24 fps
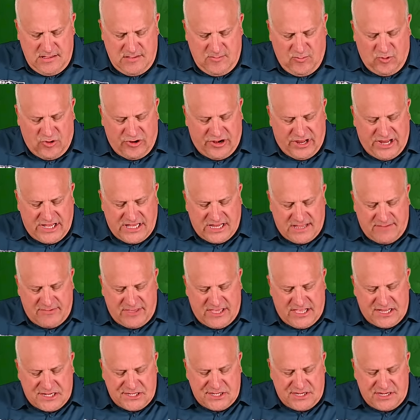More nighttime
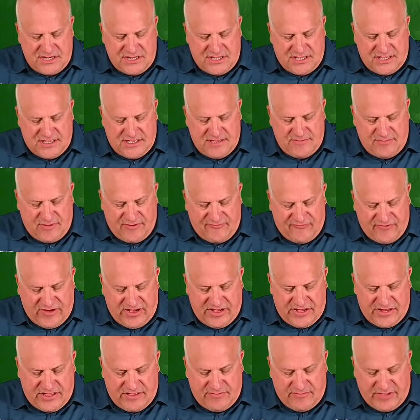action. My
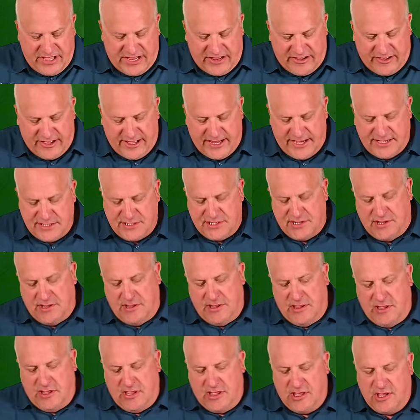friend Mike Hines,
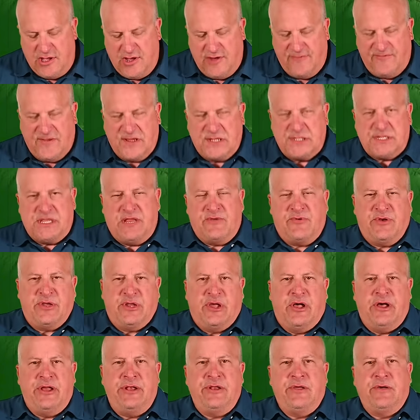who fished that
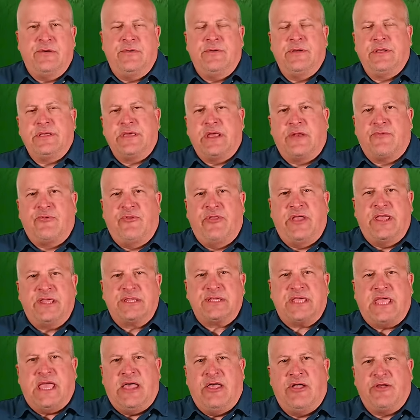Redondo, got a real
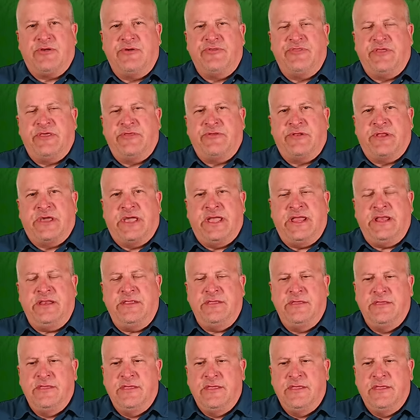nice calico the other night.